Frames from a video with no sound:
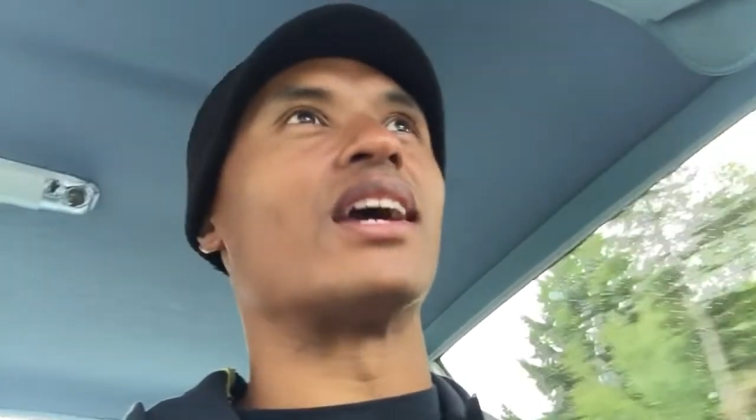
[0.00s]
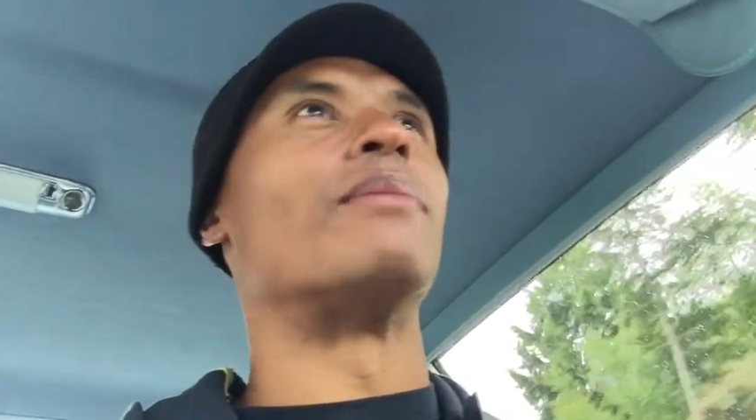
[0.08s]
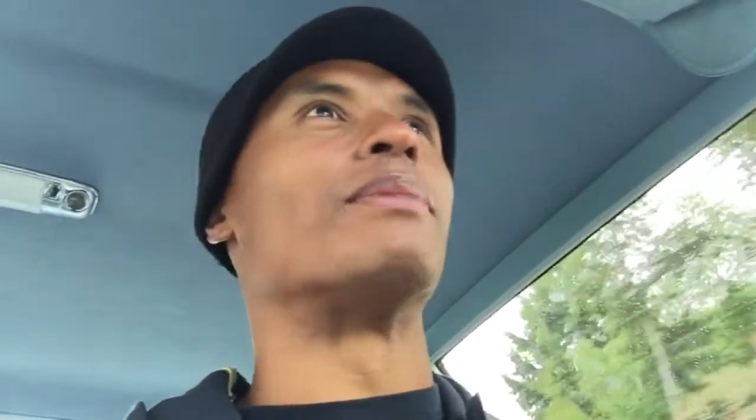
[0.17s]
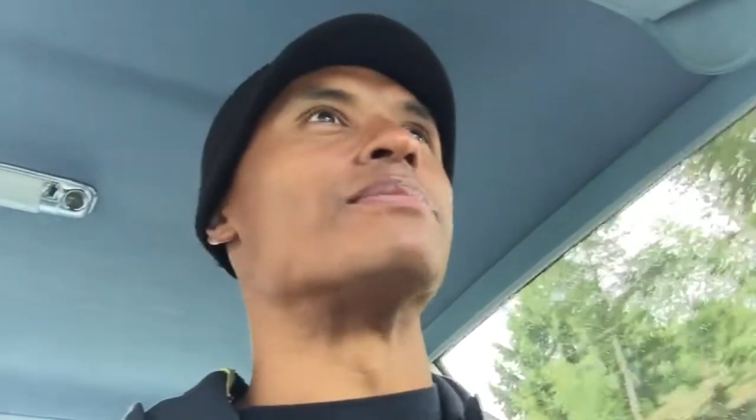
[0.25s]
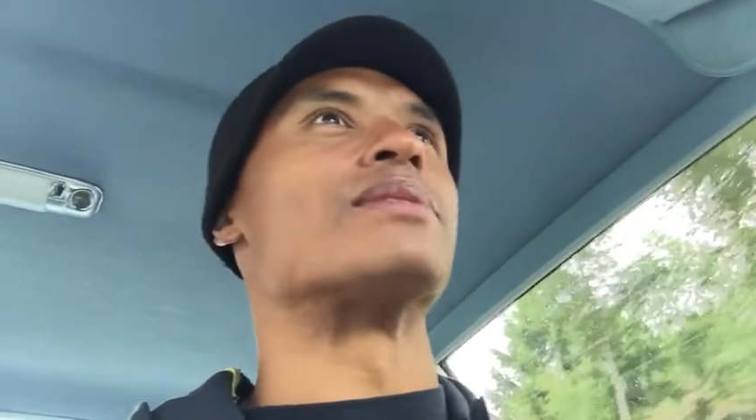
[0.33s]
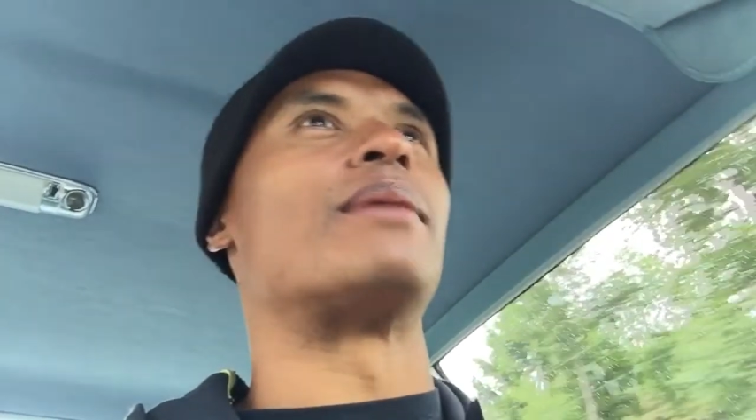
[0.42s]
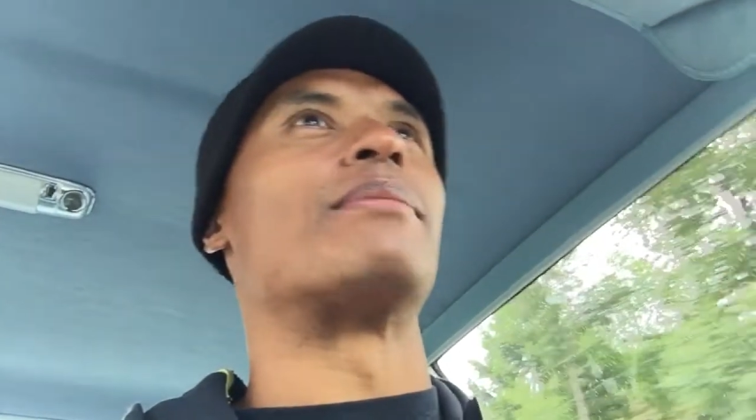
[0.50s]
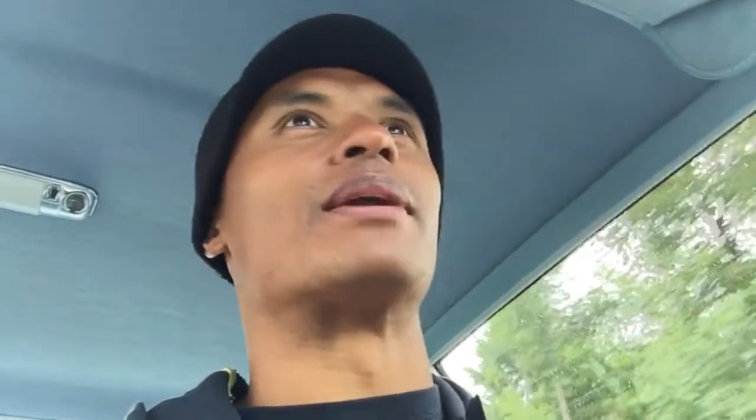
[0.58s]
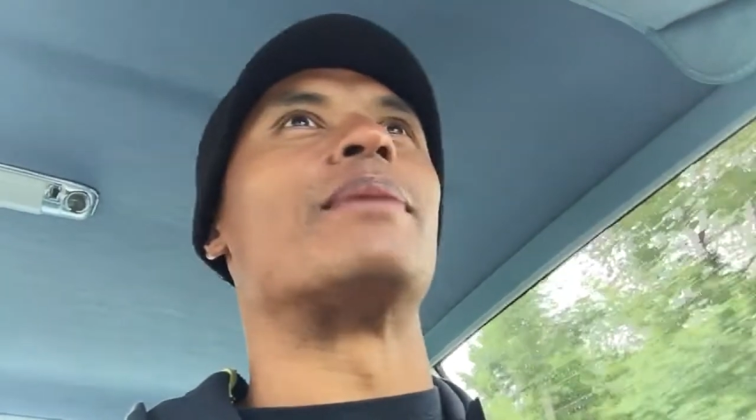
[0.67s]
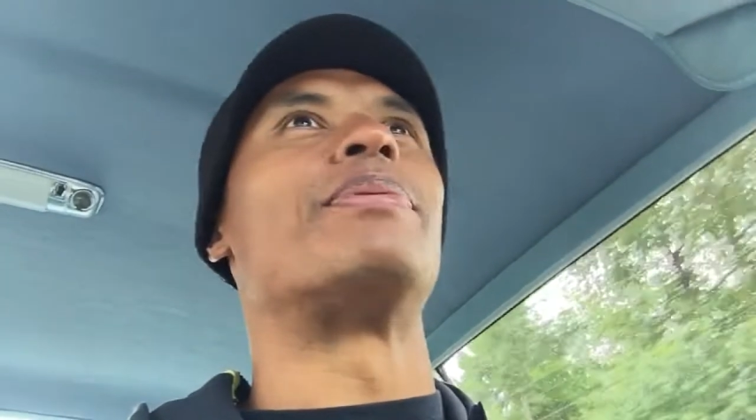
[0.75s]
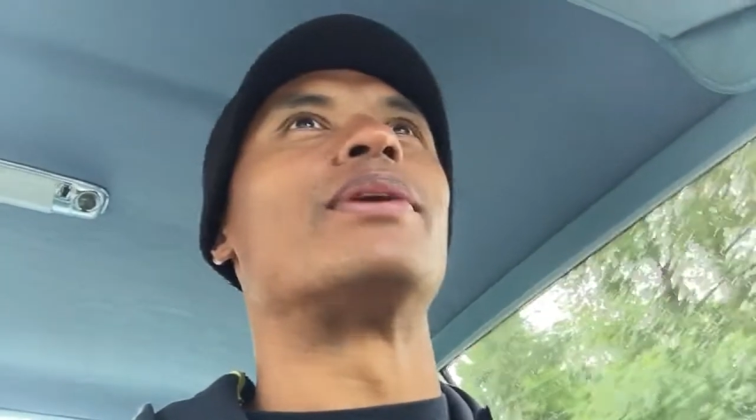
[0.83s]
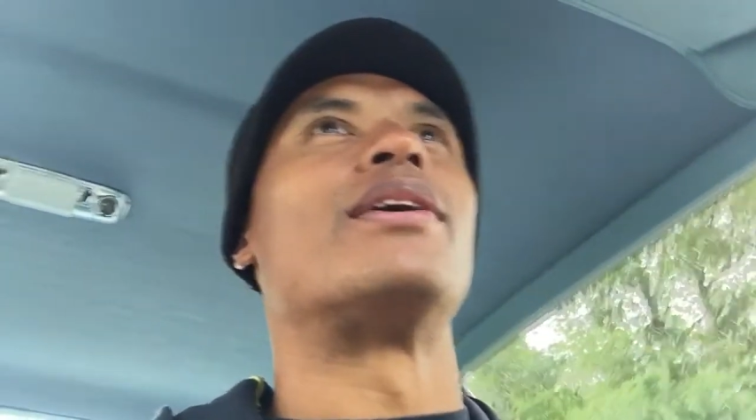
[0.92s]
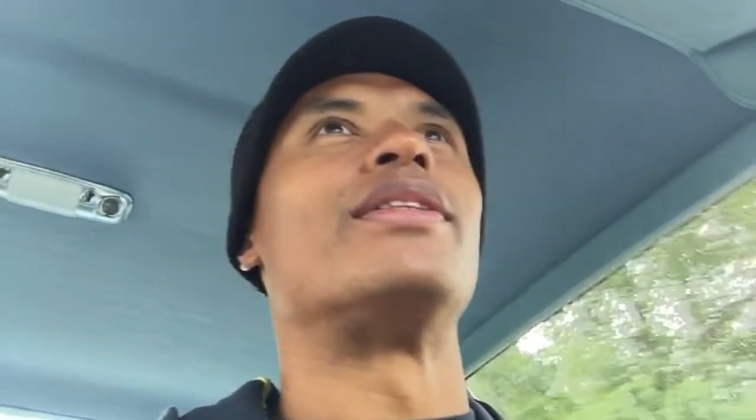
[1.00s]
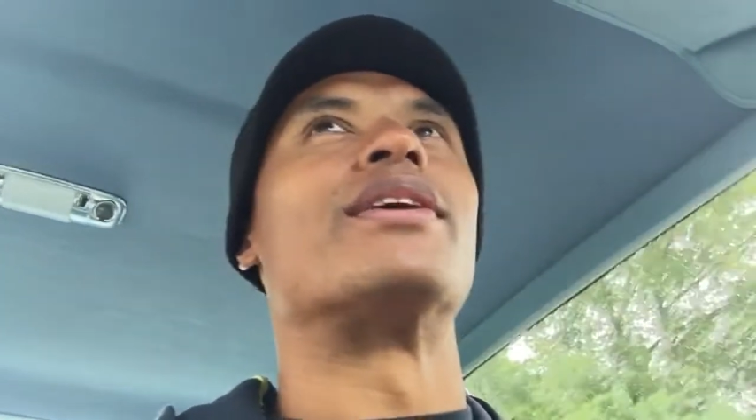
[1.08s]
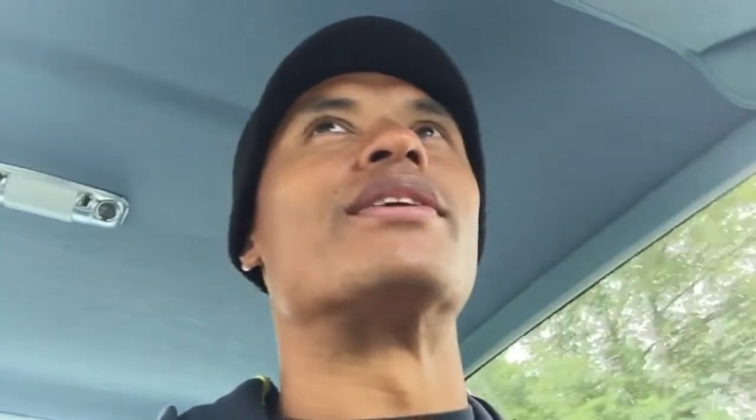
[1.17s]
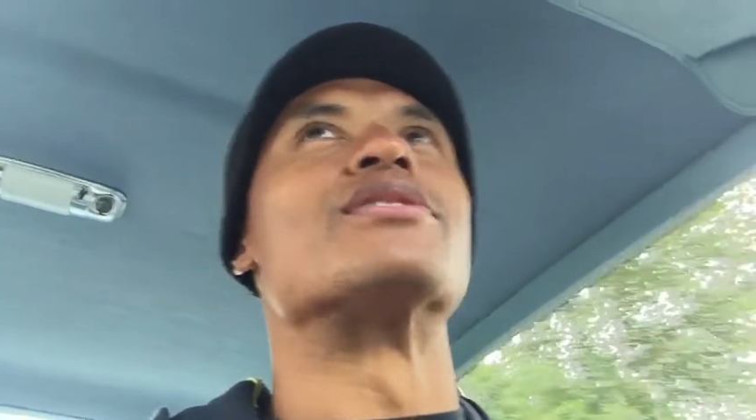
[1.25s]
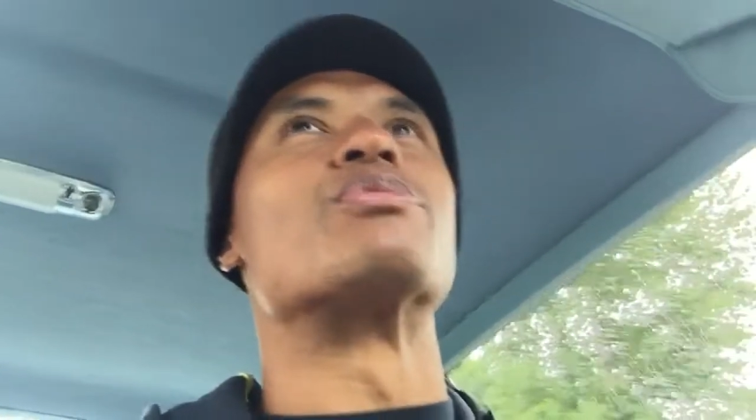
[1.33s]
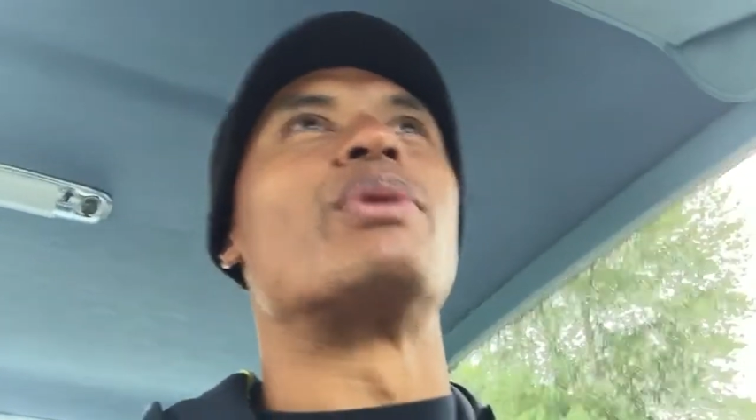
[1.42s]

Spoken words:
emblems that I'm gonna put on there as